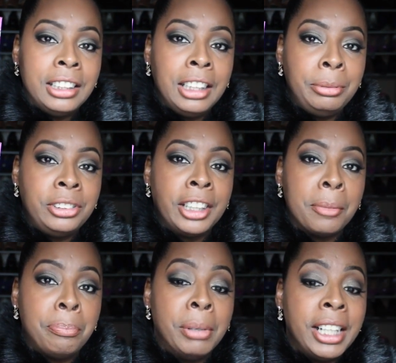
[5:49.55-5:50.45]

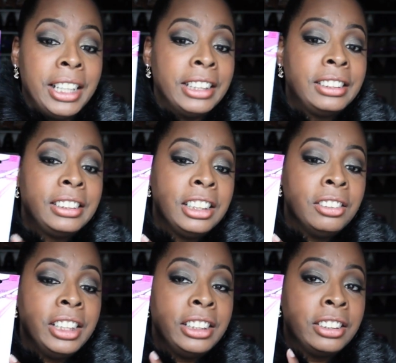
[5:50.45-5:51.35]
lipstick but it
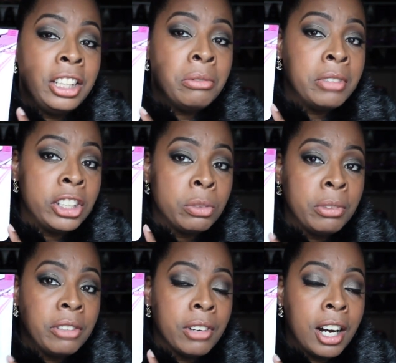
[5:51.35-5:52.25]
still is enriched
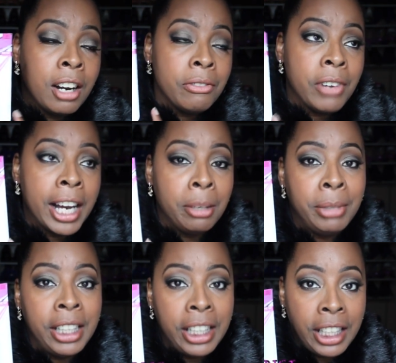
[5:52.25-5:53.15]
with uh,
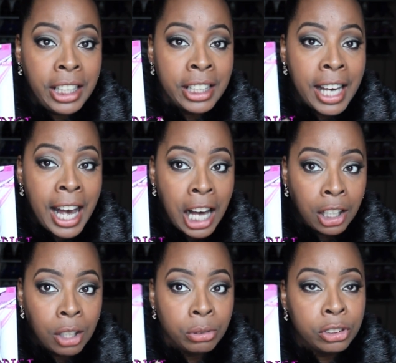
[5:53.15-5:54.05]
vitamin E and
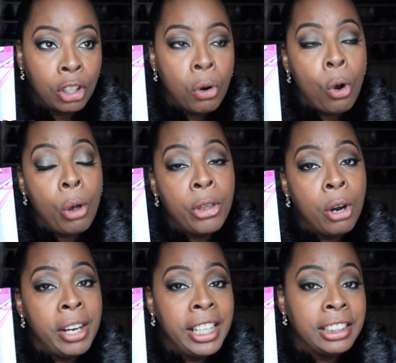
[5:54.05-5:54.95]
aloe so
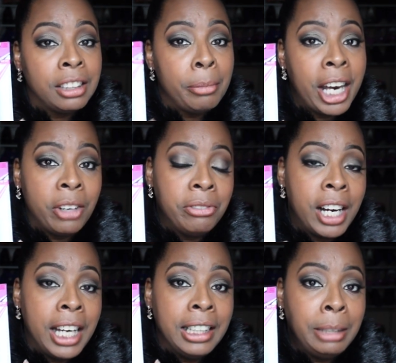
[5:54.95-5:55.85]
although it is a
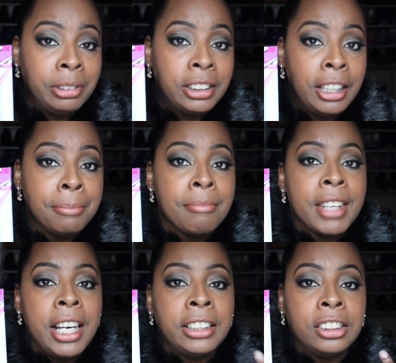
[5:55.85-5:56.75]
mattifying lipstick
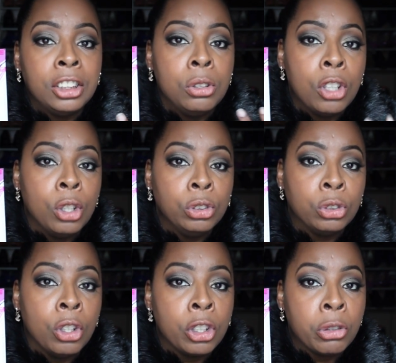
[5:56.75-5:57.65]
it still
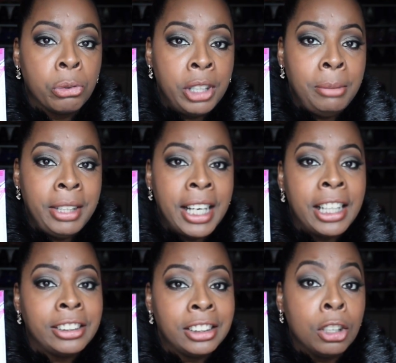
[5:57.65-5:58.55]
goes on creamy
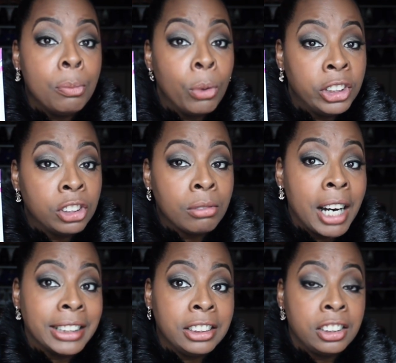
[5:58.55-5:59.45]
and it still
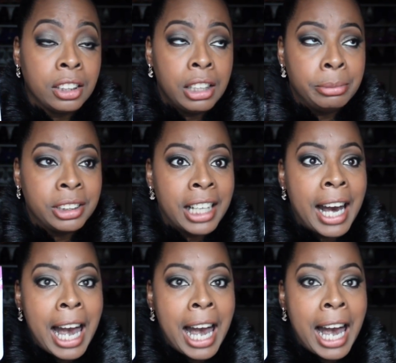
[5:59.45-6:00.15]
moisturizes your lips and I